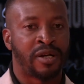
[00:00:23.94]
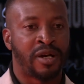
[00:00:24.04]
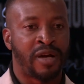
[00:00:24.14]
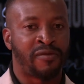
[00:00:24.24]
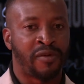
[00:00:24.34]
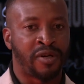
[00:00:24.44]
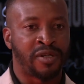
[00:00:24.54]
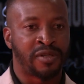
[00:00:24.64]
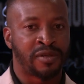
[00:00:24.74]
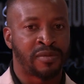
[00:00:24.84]
I've
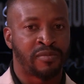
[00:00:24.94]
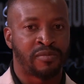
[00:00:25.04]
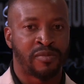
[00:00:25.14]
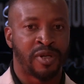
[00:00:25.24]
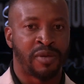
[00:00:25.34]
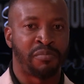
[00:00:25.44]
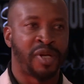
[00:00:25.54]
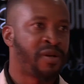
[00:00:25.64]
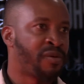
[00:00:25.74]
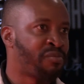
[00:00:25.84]
got a
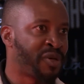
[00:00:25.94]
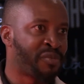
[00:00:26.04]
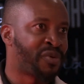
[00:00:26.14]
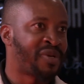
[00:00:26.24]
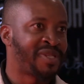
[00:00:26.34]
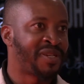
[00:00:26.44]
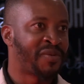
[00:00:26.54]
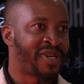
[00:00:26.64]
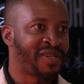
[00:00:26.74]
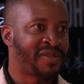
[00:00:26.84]
million people watching
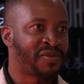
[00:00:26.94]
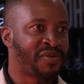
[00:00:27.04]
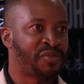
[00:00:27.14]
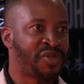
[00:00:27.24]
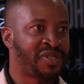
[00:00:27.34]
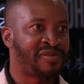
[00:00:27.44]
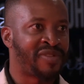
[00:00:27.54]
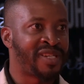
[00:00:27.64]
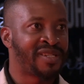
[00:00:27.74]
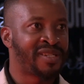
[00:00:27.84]
what I do,
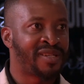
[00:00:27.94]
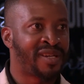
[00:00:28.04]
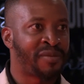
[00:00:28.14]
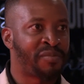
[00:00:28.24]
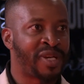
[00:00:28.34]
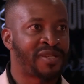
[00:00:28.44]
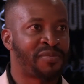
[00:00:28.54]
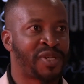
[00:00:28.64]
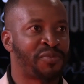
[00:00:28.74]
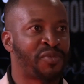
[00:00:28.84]
motivated, and makes it
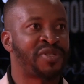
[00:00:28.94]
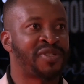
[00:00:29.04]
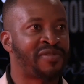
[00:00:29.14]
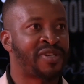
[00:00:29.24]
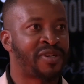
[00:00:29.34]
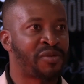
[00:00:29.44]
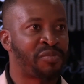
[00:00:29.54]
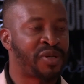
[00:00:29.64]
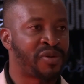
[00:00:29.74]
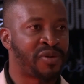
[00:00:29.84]
much more difficult
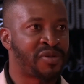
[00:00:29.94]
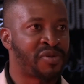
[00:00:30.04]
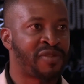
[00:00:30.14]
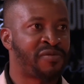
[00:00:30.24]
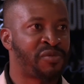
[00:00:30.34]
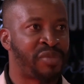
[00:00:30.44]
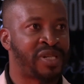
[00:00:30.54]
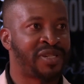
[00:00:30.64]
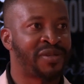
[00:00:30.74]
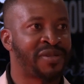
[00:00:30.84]
because you have to
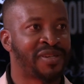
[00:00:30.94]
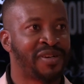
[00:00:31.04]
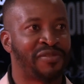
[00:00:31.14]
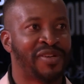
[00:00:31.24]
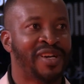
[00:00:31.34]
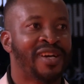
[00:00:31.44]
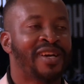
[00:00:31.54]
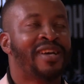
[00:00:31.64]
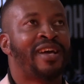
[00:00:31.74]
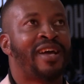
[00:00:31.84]
better
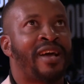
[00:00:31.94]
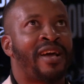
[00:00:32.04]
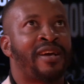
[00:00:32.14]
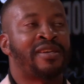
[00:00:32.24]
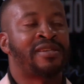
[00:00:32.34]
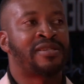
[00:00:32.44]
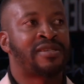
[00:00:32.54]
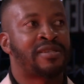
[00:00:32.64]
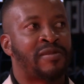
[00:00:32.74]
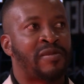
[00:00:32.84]
yourself. And
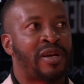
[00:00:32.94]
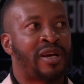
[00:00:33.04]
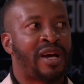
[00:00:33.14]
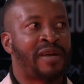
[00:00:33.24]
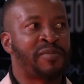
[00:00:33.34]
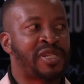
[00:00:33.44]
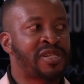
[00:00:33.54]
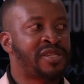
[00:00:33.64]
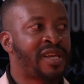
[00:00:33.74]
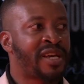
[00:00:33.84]
I'm
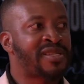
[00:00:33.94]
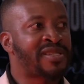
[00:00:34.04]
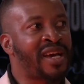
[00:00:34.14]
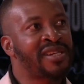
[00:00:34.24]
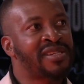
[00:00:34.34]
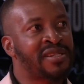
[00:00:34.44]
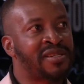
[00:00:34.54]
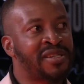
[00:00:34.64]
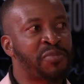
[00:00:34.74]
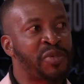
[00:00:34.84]
just excited,
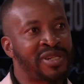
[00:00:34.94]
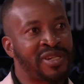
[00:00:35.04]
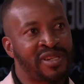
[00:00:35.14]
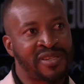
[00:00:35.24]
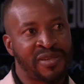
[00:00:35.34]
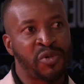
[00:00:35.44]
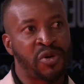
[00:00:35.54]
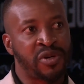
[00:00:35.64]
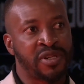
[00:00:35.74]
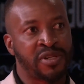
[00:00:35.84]
especially in a Zim
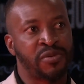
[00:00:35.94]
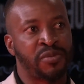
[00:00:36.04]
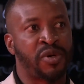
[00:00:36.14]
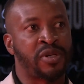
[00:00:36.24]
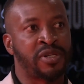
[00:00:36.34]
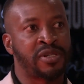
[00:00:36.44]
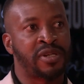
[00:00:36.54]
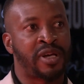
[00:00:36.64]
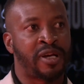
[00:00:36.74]
context, to be honest.